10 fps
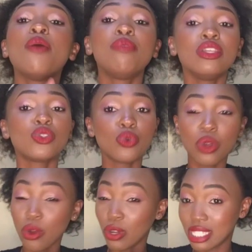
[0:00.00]
Please do
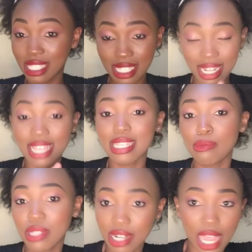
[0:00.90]
consider
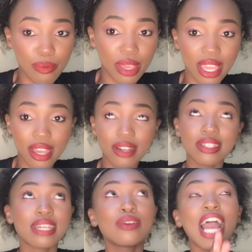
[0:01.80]
subscribing,
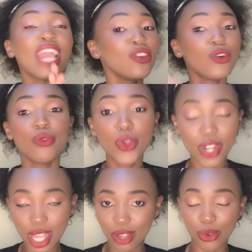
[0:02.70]
because I know we're
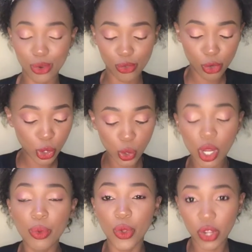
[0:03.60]
gonna grow. For sure
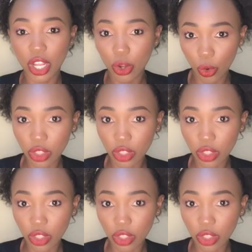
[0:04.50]
we're gonna grow